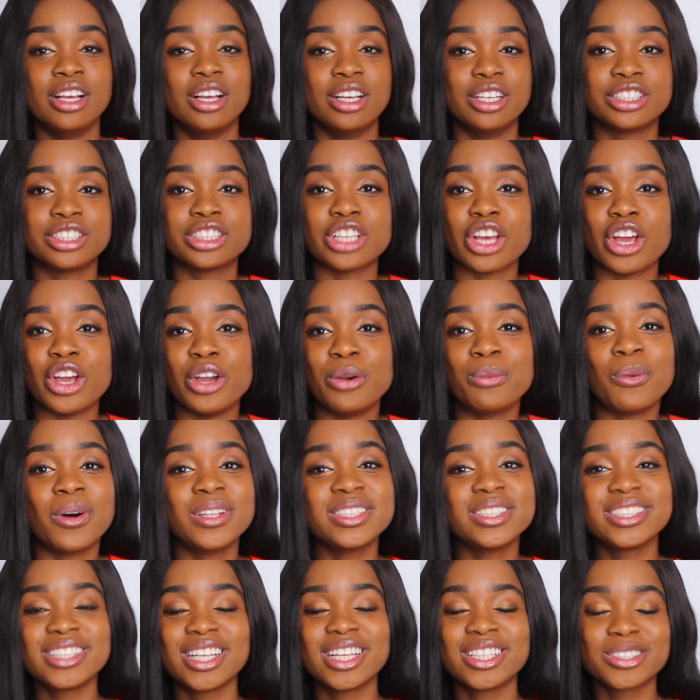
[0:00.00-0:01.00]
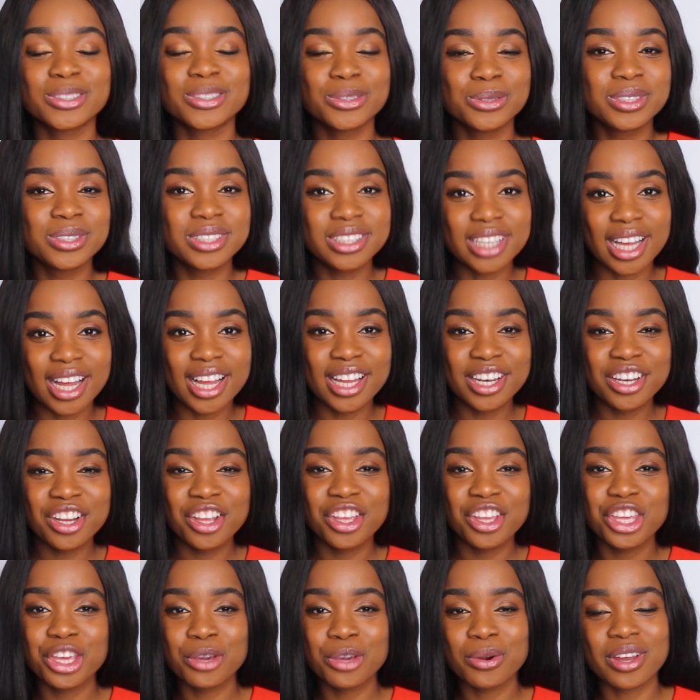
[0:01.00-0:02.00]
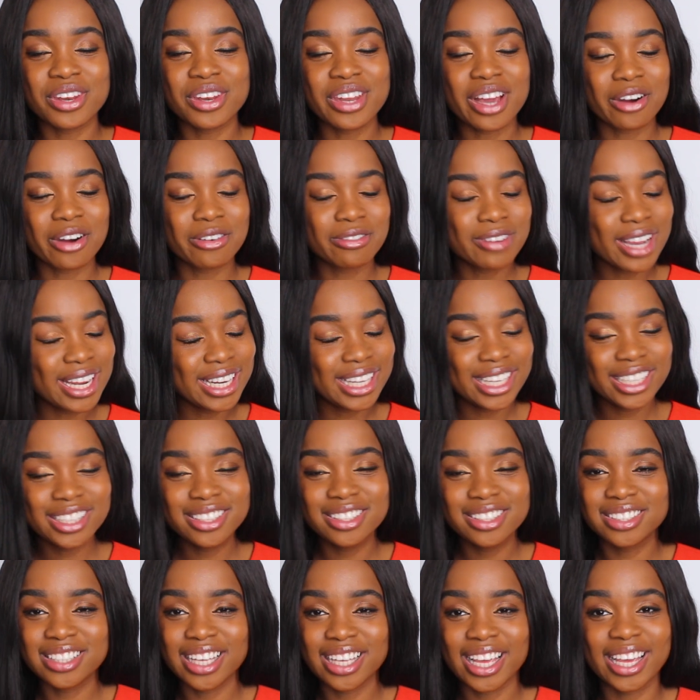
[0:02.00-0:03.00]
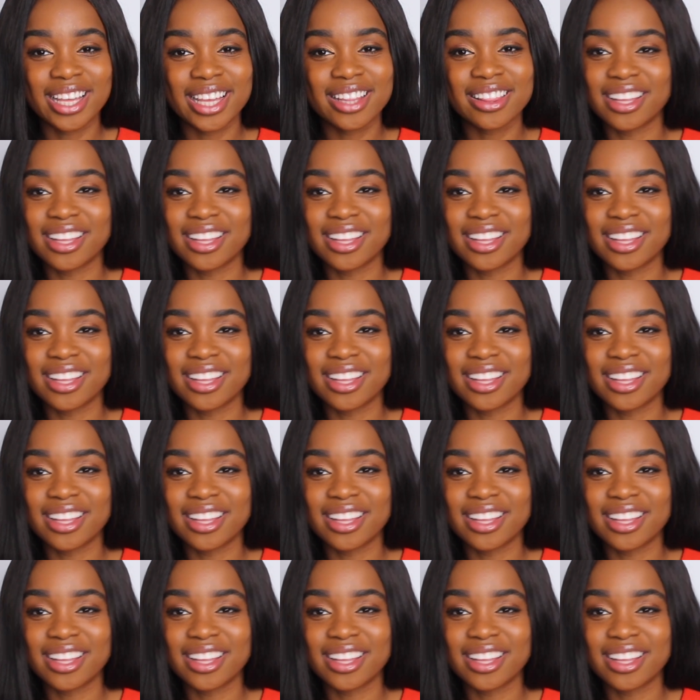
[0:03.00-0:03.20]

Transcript: So once that's all done, you are now ready to take